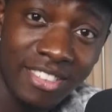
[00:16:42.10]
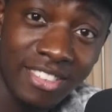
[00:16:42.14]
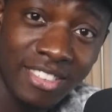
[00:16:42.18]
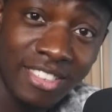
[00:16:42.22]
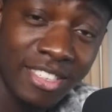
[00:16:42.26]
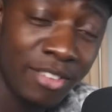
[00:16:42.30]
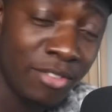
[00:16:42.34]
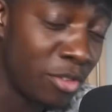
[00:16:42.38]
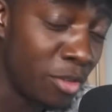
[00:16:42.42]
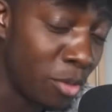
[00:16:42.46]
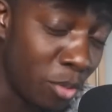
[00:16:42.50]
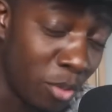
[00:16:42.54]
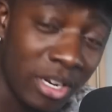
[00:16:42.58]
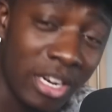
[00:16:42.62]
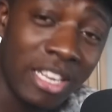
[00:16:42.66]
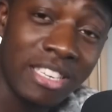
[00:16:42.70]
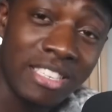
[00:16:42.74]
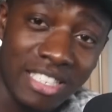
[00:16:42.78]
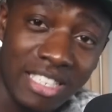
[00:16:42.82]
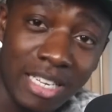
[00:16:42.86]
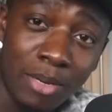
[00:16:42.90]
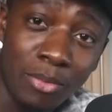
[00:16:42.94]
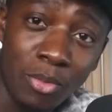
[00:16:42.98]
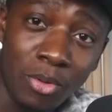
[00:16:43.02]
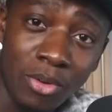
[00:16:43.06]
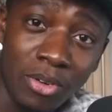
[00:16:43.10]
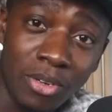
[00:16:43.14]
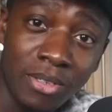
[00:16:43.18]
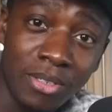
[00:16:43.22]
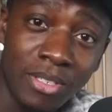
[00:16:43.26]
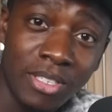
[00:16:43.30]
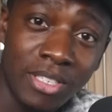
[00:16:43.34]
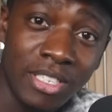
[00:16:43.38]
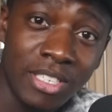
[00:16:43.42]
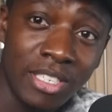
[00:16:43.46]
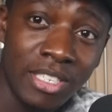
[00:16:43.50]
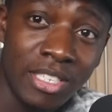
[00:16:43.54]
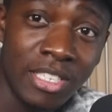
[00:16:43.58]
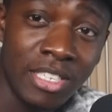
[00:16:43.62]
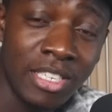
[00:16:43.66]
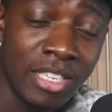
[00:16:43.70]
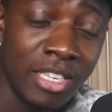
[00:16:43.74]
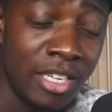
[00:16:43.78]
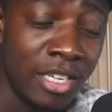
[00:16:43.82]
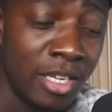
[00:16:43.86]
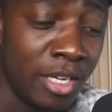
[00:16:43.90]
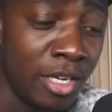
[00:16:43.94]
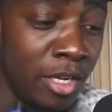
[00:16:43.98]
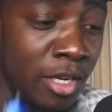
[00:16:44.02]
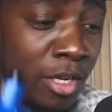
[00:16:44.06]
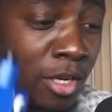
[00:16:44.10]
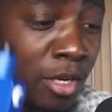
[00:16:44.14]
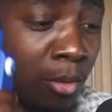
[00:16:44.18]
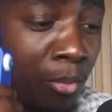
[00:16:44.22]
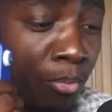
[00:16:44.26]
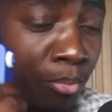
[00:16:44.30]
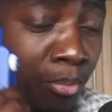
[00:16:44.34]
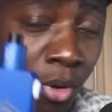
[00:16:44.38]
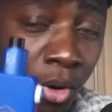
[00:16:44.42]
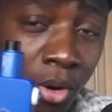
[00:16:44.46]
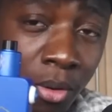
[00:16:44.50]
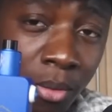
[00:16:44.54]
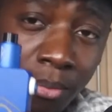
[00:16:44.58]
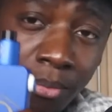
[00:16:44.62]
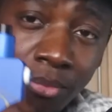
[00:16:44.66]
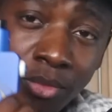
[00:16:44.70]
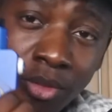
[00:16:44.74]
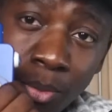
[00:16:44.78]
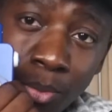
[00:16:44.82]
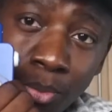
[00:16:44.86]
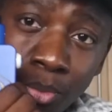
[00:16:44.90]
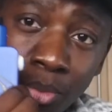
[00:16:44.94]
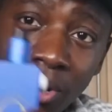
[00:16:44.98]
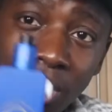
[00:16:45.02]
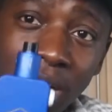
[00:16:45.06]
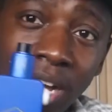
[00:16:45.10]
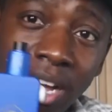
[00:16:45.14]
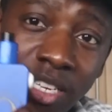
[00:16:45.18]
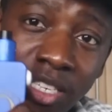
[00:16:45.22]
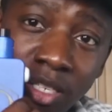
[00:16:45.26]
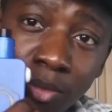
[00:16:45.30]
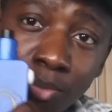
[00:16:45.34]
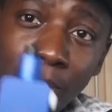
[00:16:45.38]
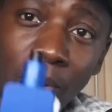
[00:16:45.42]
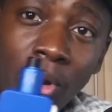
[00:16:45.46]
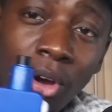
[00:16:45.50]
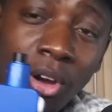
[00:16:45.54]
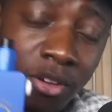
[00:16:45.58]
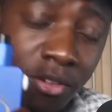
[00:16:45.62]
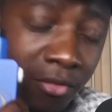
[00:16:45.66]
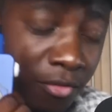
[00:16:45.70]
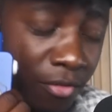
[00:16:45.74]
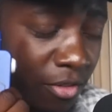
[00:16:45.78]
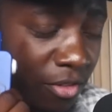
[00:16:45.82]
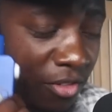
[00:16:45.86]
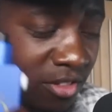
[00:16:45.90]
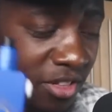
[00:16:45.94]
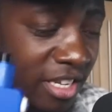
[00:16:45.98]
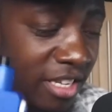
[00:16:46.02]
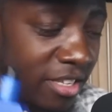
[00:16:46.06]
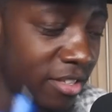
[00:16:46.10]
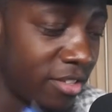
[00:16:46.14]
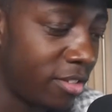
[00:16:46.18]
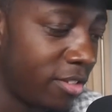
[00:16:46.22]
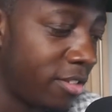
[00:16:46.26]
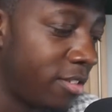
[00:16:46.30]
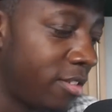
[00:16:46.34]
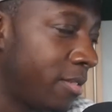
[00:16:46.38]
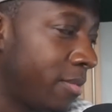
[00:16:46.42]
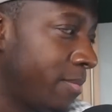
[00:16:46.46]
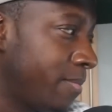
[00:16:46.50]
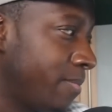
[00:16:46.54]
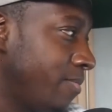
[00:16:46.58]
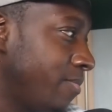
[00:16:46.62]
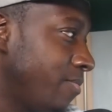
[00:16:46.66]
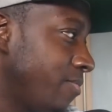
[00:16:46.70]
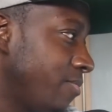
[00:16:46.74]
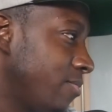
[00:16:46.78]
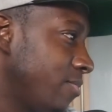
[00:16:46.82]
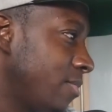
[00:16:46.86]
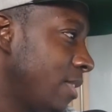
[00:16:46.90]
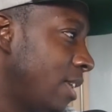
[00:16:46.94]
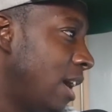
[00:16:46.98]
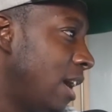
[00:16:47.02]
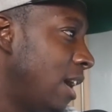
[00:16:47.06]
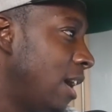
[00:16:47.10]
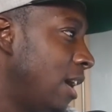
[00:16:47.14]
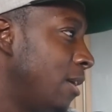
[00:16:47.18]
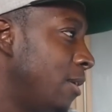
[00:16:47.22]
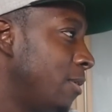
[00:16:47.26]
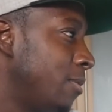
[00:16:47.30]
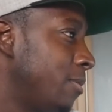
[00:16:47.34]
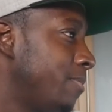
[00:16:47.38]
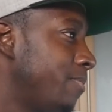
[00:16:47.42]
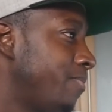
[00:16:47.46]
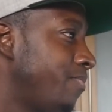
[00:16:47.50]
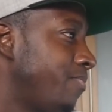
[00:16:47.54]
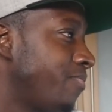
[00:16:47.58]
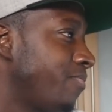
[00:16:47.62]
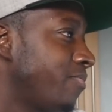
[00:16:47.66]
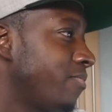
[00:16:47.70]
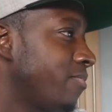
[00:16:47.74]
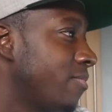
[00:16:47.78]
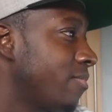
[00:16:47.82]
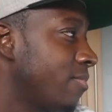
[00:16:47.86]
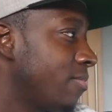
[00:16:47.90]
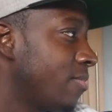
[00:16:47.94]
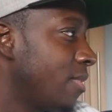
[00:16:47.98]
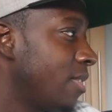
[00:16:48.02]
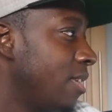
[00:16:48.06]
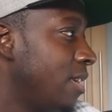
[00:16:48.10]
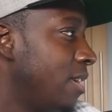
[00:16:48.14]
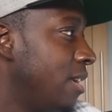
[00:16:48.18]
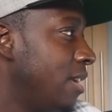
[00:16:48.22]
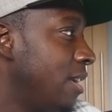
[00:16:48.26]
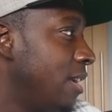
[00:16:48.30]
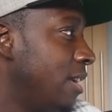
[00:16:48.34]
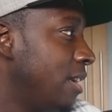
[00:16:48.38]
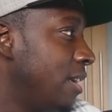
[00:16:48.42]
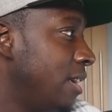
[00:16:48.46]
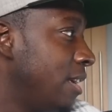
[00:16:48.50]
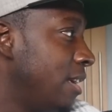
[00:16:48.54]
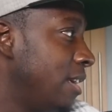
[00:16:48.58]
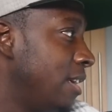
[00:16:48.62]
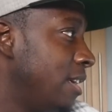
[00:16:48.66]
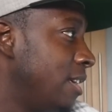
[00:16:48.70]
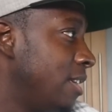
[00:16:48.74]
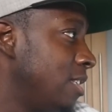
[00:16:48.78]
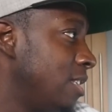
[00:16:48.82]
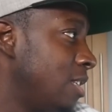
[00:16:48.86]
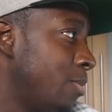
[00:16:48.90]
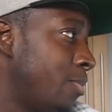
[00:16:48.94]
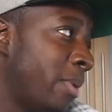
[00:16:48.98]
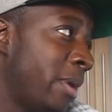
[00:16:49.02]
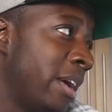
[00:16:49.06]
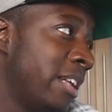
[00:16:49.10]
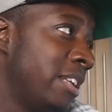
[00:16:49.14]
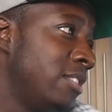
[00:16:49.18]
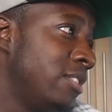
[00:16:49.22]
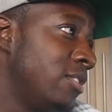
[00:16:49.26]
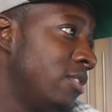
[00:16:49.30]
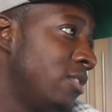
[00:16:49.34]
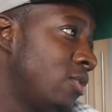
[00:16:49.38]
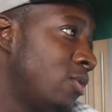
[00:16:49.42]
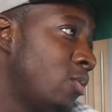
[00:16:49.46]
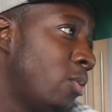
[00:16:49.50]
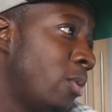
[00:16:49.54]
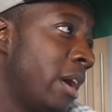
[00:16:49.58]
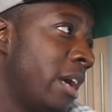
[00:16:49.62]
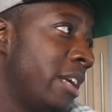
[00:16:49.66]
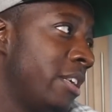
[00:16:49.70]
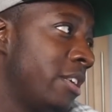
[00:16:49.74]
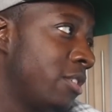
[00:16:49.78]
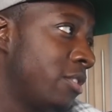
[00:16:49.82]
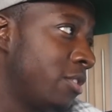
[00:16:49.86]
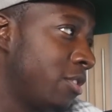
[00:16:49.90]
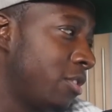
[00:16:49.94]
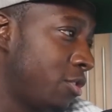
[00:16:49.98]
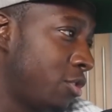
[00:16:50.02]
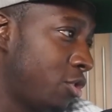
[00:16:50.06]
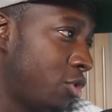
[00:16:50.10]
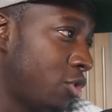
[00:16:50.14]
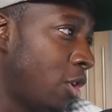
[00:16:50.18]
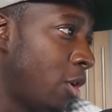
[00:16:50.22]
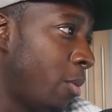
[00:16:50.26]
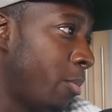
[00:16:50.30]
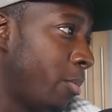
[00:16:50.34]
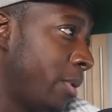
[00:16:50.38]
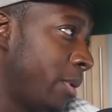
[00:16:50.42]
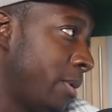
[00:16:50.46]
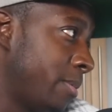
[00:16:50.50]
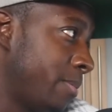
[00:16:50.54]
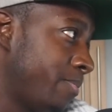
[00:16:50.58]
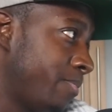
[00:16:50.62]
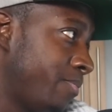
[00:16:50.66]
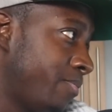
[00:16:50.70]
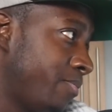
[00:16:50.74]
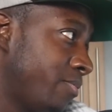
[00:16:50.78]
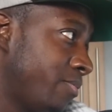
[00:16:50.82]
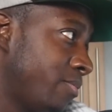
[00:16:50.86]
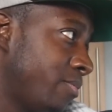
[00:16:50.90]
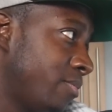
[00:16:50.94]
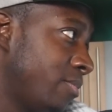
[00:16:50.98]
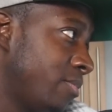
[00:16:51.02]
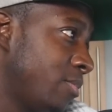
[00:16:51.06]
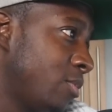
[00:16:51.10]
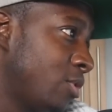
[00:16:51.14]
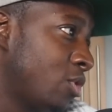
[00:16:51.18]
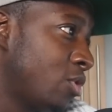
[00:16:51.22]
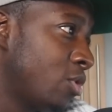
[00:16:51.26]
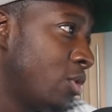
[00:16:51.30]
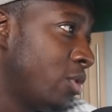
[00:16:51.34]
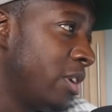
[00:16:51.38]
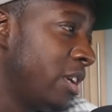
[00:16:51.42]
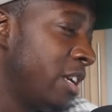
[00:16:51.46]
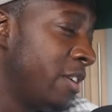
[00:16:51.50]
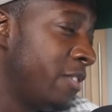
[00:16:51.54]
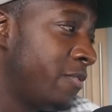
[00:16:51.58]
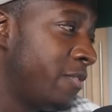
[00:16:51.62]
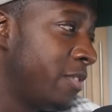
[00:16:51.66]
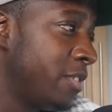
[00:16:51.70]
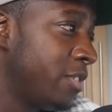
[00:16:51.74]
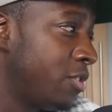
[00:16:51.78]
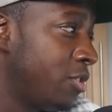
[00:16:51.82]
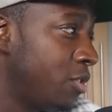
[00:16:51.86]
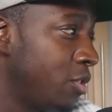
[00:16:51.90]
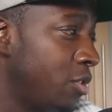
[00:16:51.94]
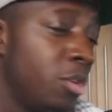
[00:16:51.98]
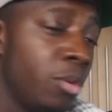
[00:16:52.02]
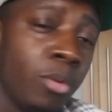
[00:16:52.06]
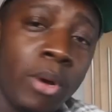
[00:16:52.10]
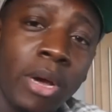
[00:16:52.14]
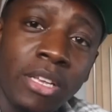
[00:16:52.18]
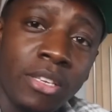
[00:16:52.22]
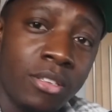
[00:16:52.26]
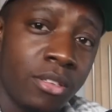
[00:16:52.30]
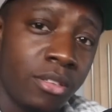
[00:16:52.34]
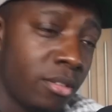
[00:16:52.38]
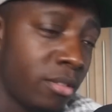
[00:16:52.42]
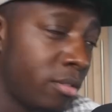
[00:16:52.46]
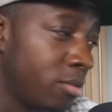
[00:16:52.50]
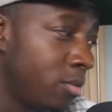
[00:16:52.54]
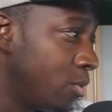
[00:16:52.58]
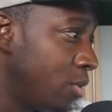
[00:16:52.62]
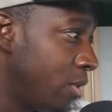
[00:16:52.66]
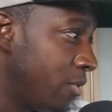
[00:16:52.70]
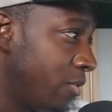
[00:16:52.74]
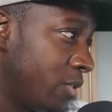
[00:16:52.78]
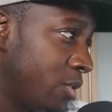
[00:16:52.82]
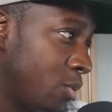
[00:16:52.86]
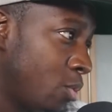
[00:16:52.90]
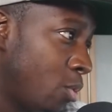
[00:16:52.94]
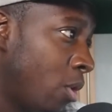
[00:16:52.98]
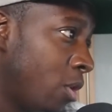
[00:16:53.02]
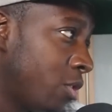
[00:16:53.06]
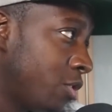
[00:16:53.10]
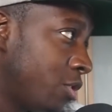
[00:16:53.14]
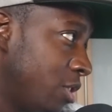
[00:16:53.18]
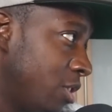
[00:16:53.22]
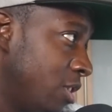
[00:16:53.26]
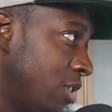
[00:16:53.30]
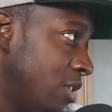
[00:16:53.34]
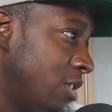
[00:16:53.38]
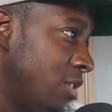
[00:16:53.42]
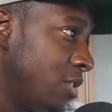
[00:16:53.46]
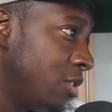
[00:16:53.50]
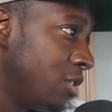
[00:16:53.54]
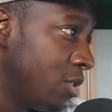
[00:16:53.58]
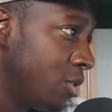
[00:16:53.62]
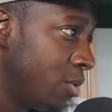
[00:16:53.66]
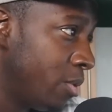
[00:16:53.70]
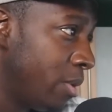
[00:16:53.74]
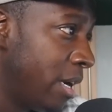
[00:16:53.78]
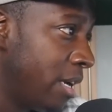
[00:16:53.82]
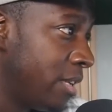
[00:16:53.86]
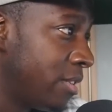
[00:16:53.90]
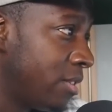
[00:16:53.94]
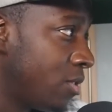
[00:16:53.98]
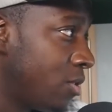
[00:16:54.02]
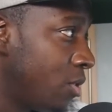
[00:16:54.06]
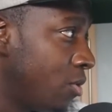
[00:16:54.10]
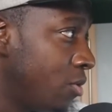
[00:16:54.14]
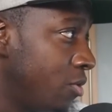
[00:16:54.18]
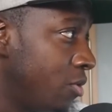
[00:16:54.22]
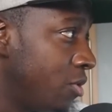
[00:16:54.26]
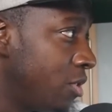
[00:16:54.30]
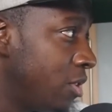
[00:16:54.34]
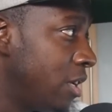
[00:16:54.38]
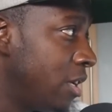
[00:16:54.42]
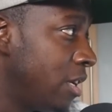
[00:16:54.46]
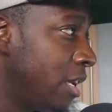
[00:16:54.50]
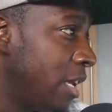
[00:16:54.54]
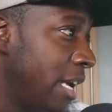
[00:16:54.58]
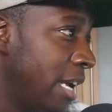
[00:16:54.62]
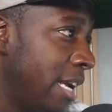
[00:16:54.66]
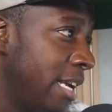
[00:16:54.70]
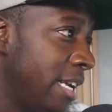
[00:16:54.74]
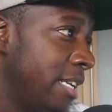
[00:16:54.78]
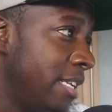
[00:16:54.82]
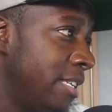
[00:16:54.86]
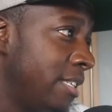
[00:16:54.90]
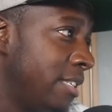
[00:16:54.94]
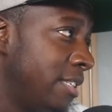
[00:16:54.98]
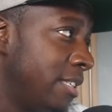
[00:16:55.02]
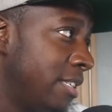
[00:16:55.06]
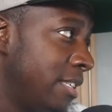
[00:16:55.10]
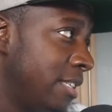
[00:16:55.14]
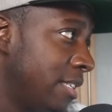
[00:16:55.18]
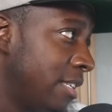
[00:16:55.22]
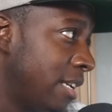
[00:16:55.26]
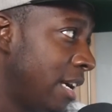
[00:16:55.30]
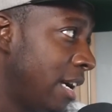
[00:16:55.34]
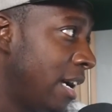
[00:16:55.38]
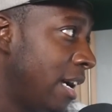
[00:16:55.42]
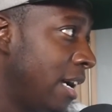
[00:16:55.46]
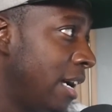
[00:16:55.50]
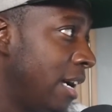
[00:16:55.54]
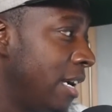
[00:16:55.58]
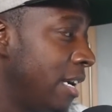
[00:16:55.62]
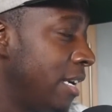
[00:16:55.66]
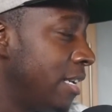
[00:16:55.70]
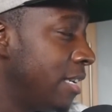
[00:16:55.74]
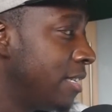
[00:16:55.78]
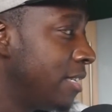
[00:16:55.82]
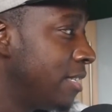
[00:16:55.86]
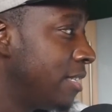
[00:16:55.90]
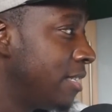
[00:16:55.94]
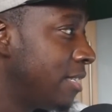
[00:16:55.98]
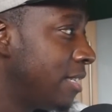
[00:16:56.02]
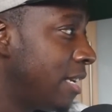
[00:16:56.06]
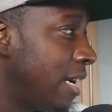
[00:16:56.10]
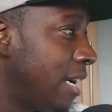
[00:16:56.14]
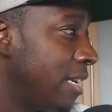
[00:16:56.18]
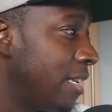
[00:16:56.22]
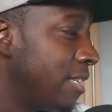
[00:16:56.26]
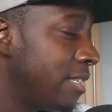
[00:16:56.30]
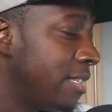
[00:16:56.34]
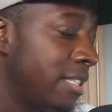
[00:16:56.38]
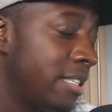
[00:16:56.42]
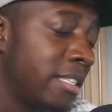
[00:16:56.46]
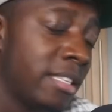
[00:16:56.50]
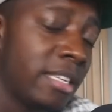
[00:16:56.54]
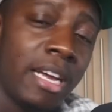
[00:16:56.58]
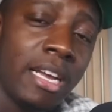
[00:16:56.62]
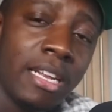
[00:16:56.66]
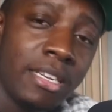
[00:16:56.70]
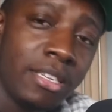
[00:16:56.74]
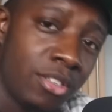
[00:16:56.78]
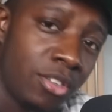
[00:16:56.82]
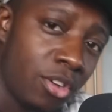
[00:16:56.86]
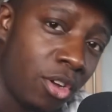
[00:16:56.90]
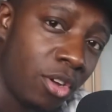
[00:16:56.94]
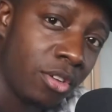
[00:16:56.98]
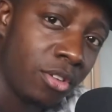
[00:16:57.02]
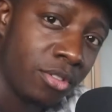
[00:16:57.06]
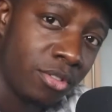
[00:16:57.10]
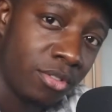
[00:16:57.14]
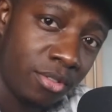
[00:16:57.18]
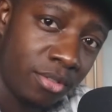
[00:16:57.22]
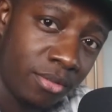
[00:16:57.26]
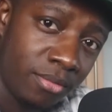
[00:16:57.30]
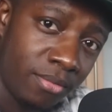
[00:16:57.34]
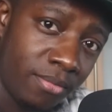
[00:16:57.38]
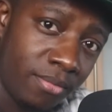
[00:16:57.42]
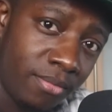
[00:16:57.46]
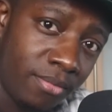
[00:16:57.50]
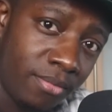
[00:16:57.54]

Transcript: if you want that Stabwood. But the price point for this now depends where you're gonna shop. So if it's US, whoever's watching in the US, $189.99.